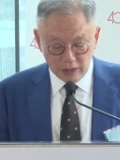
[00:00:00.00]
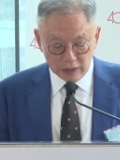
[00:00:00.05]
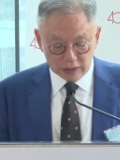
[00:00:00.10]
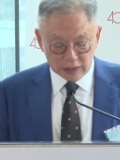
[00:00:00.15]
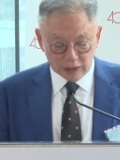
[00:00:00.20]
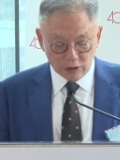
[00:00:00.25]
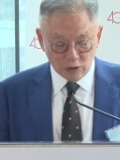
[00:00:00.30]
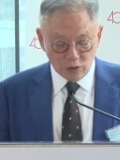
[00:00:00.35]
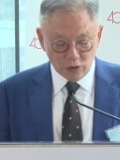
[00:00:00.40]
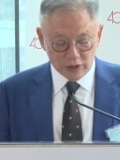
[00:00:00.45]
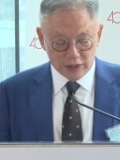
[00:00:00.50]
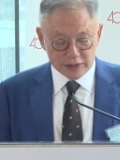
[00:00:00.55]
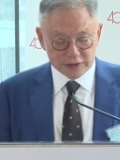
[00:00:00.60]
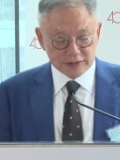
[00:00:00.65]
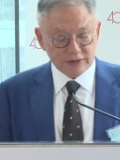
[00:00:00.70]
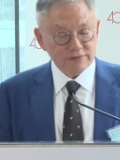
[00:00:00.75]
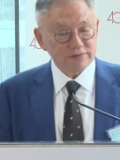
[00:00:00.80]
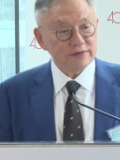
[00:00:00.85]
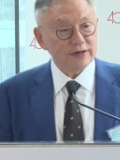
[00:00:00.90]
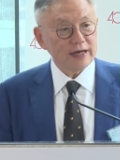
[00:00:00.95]
the court has
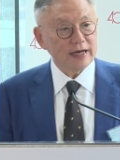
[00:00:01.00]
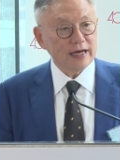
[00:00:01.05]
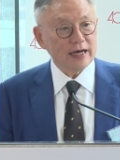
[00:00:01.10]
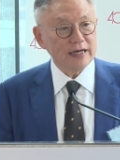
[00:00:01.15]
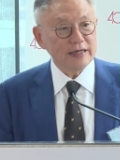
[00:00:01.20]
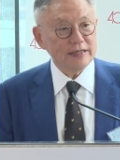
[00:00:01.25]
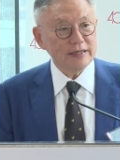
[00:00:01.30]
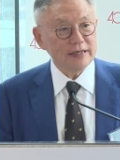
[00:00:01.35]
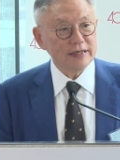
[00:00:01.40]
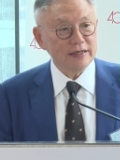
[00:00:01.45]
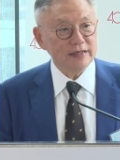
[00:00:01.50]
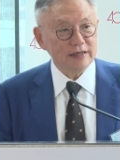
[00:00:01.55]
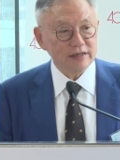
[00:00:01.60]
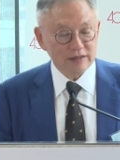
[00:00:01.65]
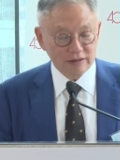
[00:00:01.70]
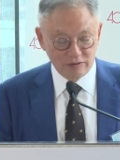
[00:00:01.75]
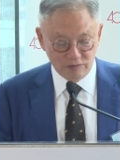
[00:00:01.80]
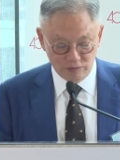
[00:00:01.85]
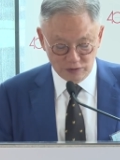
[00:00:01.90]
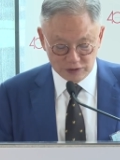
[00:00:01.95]
a fair
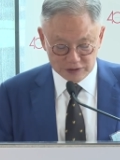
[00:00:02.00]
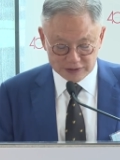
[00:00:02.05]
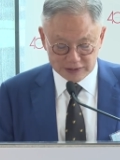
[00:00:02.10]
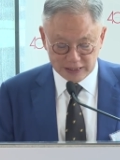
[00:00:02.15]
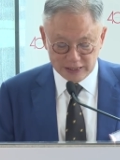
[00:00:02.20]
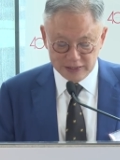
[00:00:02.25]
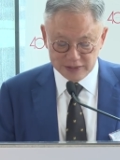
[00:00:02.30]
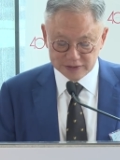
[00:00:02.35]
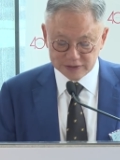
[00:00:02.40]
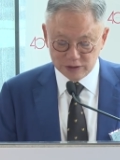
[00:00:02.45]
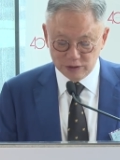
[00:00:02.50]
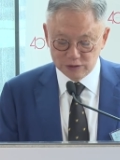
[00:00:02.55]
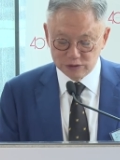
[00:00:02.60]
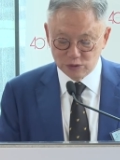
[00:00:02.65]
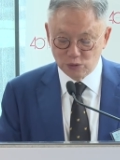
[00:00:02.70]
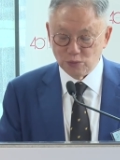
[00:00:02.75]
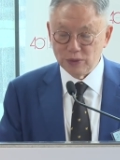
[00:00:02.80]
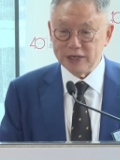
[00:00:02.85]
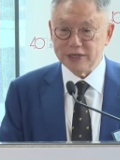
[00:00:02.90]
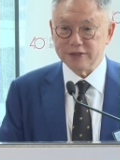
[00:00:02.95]
idea which side is going
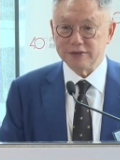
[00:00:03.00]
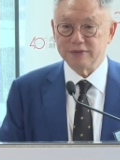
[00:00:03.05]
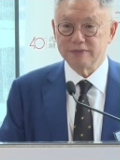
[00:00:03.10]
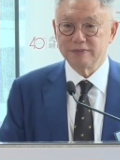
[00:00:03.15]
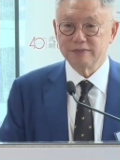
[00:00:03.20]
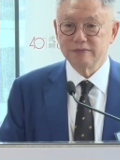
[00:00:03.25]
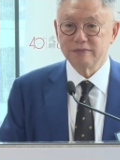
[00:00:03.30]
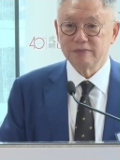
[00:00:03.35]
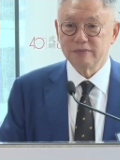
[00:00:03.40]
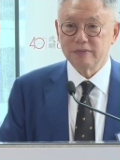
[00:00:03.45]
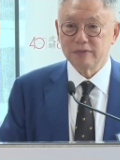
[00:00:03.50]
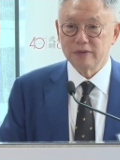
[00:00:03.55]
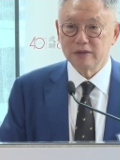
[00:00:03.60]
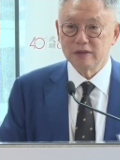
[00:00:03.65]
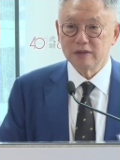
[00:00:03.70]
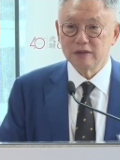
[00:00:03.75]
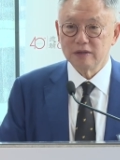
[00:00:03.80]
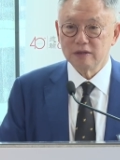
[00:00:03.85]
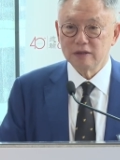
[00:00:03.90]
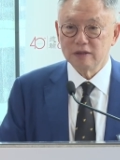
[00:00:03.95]
to win.
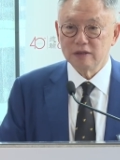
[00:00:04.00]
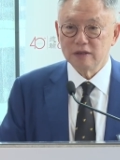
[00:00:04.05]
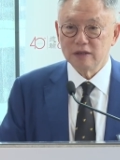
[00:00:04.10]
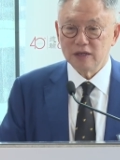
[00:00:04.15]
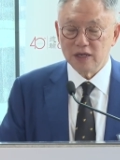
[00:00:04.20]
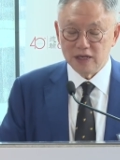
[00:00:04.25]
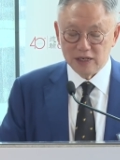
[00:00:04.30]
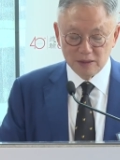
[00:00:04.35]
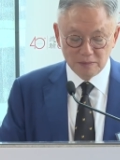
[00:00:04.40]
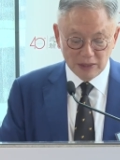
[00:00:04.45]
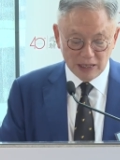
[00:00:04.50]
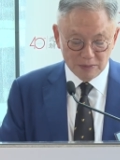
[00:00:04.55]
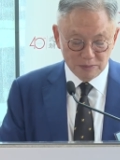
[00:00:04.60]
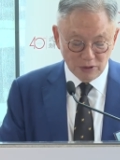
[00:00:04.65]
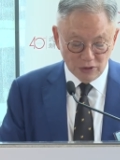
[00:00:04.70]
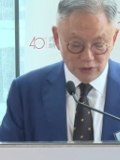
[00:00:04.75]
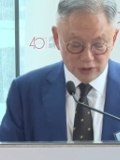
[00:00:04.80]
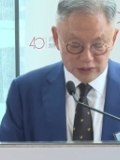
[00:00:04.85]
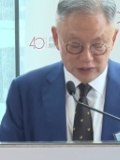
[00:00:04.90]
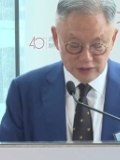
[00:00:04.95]
In a
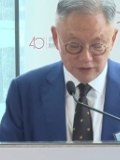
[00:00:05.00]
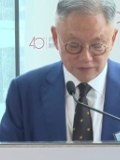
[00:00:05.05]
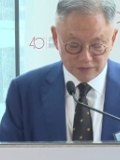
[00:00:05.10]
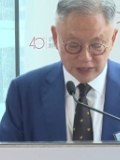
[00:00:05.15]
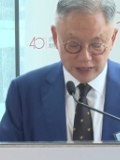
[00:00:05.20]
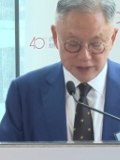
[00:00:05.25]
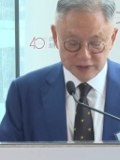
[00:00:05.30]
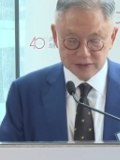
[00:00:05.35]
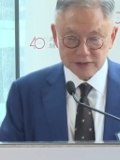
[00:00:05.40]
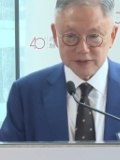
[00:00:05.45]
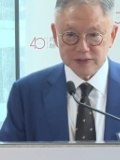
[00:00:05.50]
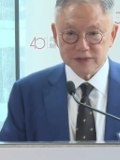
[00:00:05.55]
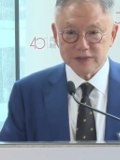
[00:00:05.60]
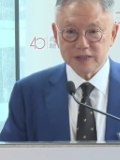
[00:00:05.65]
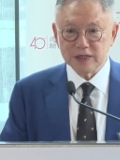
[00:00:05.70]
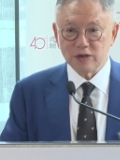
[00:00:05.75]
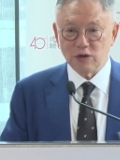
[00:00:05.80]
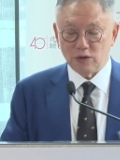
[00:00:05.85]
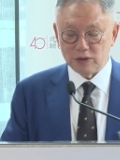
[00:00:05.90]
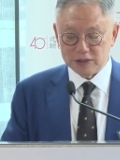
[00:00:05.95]
minority of cases,
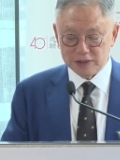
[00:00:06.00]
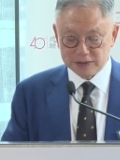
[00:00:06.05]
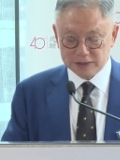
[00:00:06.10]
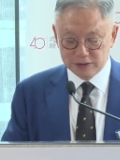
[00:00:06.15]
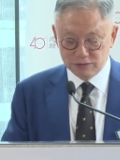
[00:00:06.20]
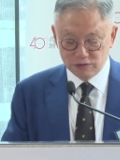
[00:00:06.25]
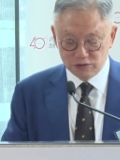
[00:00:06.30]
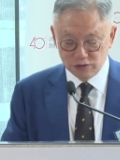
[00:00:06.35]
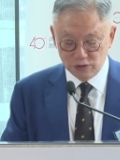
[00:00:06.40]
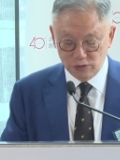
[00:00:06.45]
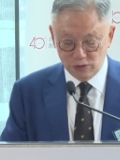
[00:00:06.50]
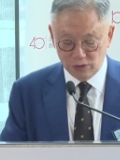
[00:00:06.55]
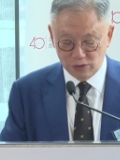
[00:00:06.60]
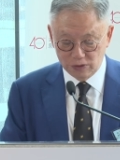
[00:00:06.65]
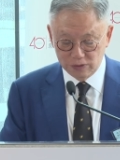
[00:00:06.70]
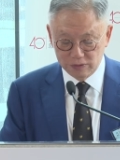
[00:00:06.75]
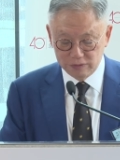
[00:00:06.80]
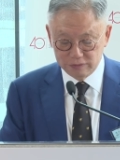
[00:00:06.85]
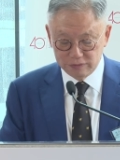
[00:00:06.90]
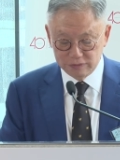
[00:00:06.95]
the court is
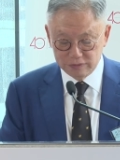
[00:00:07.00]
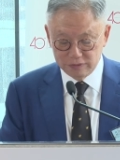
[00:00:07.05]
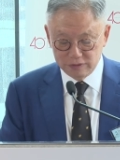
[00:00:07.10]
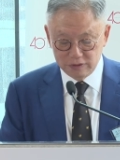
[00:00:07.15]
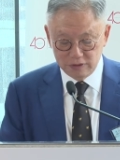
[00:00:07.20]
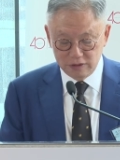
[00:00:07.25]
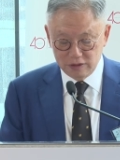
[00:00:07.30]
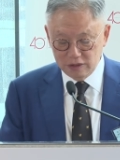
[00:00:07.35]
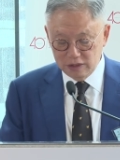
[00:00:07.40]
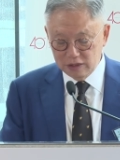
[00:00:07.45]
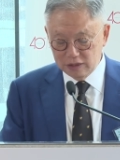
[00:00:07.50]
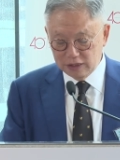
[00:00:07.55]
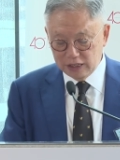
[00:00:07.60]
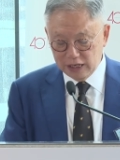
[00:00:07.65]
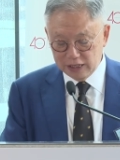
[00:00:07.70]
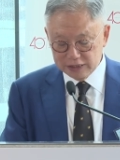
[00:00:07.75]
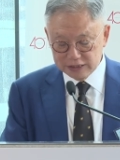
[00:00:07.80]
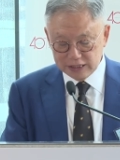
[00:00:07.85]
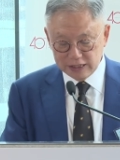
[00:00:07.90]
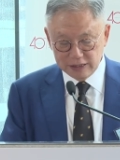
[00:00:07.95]
unsure.
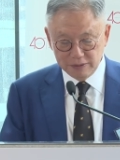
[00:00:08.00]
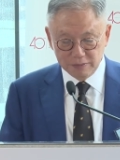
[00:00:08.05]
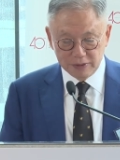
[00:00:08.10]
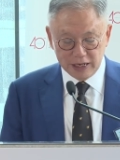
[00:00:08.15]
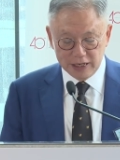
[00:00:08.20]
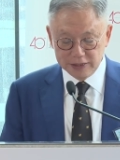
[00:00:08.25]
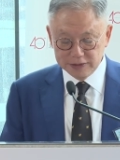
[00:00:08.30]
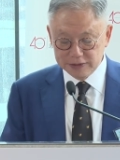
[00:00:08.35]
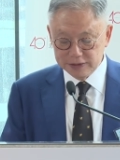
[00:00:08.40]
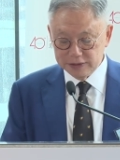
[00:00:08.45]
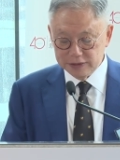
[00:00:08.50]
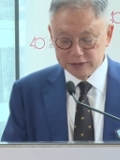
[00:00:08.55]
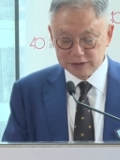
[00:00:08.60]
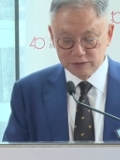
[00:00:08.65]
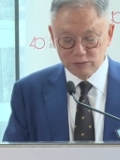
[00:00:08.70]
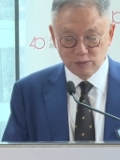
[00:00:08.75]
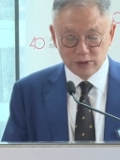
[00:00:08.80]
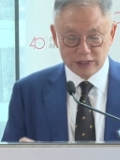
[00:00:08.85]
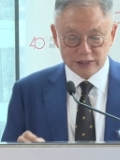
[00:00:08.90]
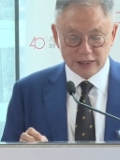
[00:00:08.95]
There are some cases
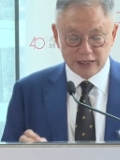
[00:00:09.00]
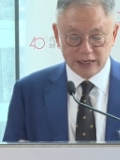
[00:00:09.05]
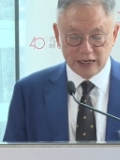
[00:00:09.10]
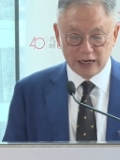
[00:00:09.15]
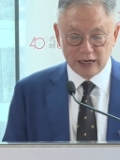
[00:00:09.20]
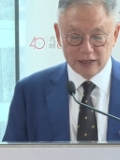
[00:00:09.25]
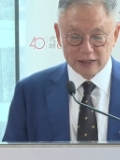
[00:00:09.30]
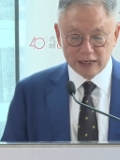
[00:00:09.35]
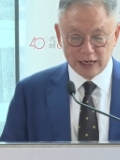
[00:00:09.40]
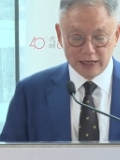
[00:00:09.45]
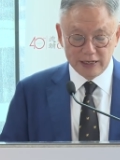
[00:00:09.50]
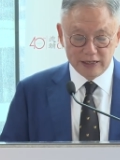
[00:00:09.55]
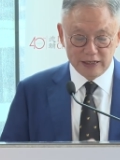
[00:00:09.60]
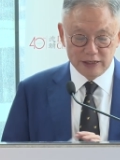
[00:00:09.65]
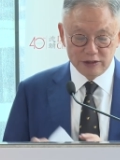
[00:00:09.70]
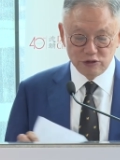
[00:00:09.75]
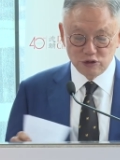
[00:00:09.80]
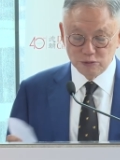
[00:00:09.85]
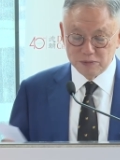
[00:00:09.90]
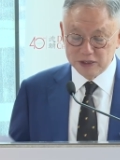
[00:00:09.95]
where there are
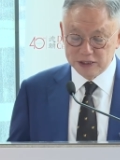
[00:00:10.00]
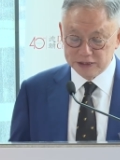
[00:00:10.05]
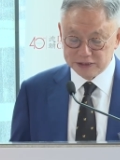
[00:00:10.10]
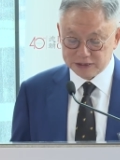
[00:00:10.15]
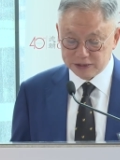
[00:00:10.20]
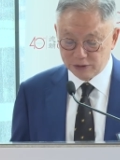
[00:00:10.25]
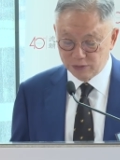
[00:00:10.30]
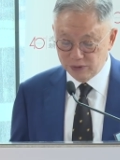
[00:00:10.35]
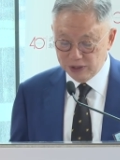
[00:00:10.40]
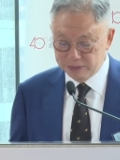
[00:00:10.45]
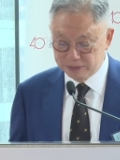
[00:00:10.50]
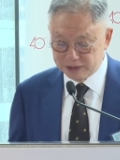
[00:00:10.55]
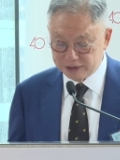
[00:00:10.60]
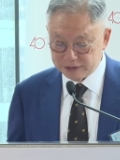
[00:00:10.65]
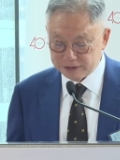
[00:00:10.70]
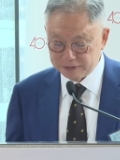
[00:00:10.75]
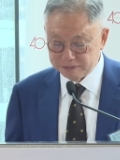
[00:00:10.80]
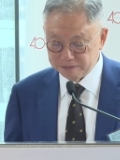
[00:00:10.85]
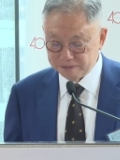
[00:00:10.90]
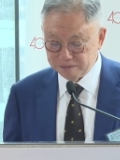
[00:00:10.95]
likely to be
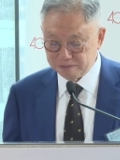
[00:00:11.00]
disagreement.